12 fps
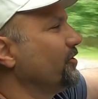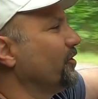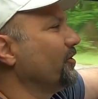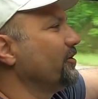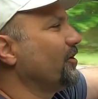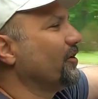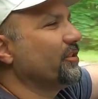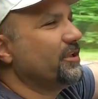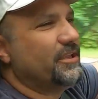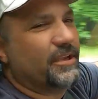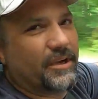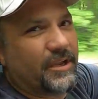you heard it on
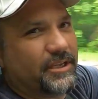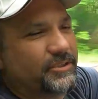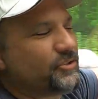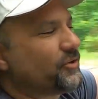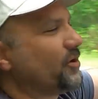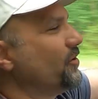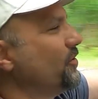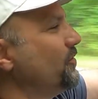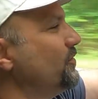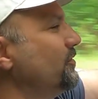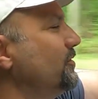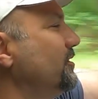the intro.
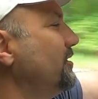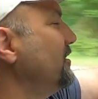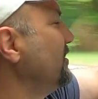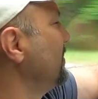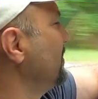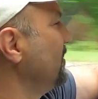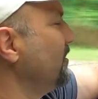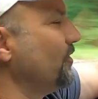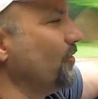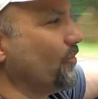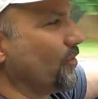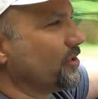
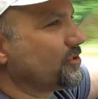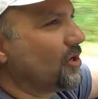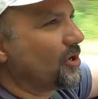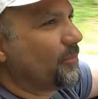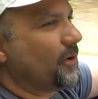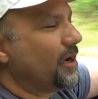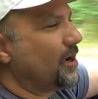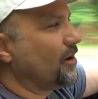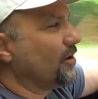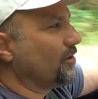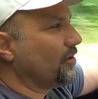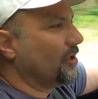We're going to talk
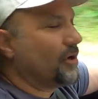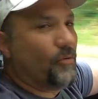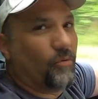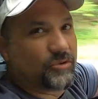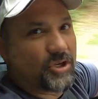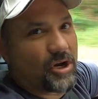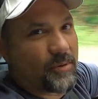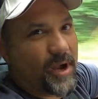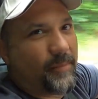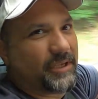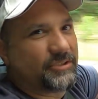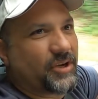about we'll talk
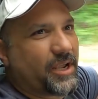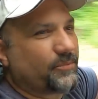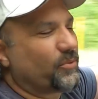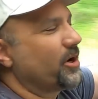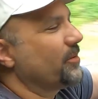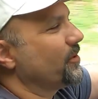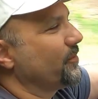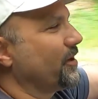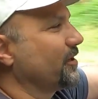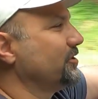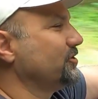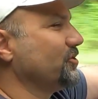about my track prep. I'm
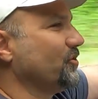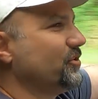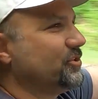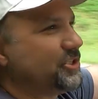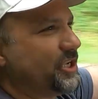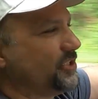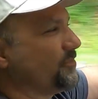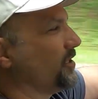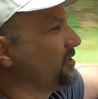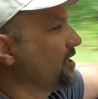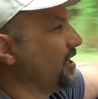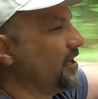not going to show you changing
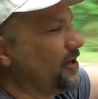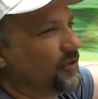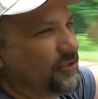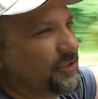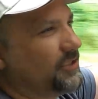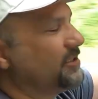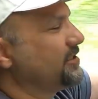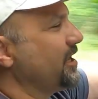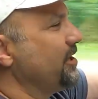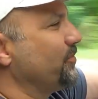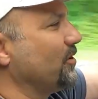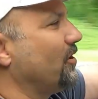my tires and the
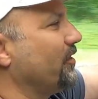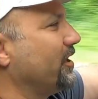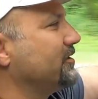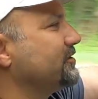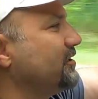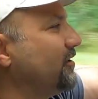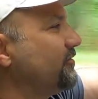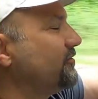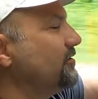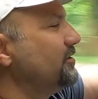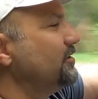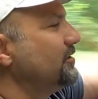tape and all that stuff,
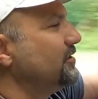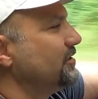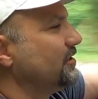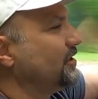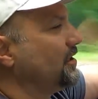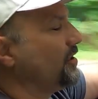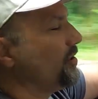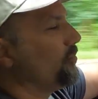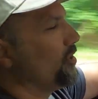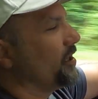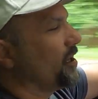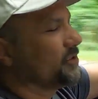
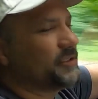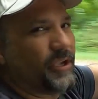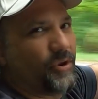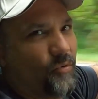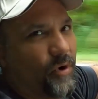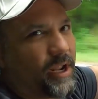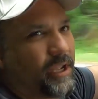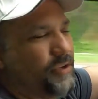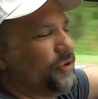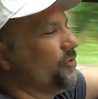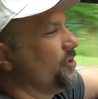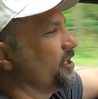but I'll tell you what I
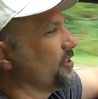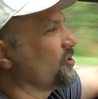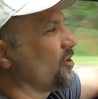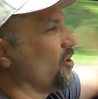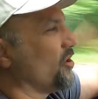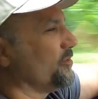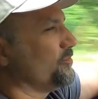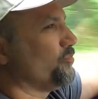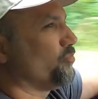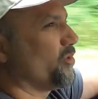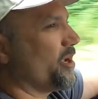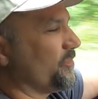do to get the car
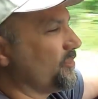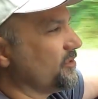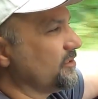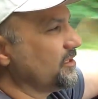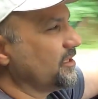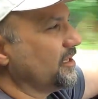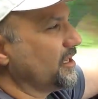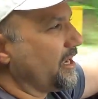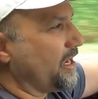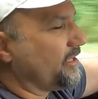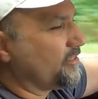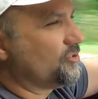prepped
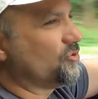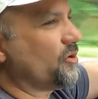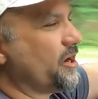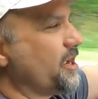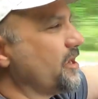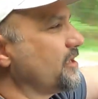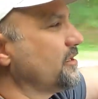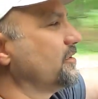at the track,